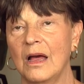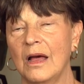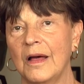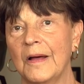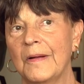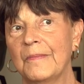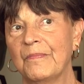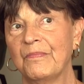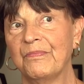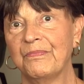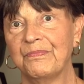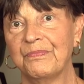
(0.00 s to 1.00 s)

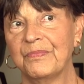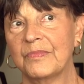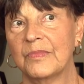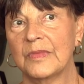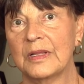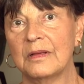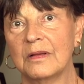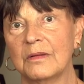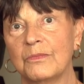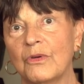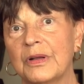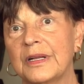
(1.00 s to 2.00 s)
Um, uh,
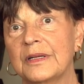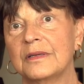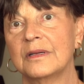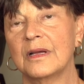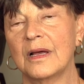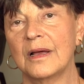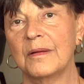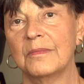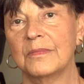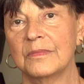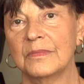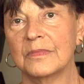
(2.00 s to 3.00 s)
brought in
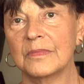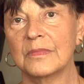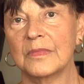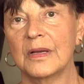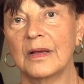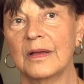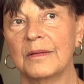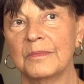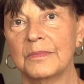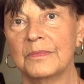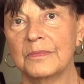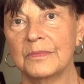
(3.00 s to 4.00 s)
um,
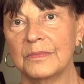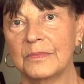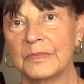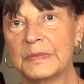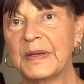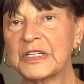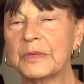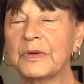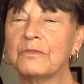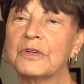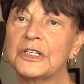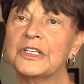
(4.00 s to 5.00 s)
um, especially
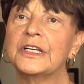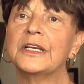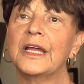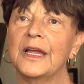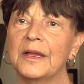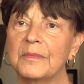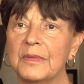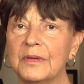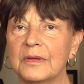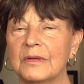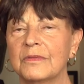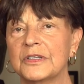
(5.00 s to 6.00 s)
when Richie came,
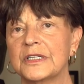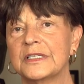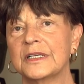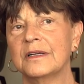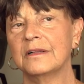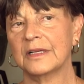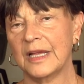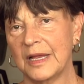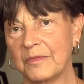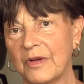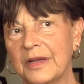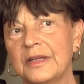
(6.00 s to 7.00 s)
Richie, Richie Siegel, Siegel
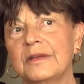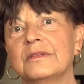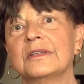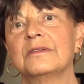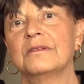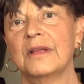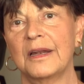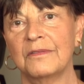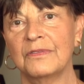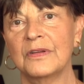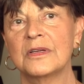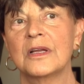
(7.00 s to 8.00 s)
came right. He, a lot
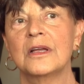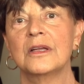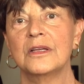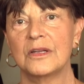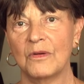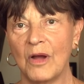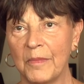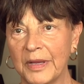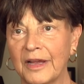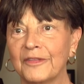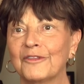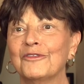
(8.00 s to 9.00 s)
of you know
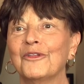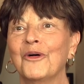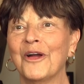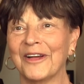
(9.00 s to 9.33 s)
humming on the floor.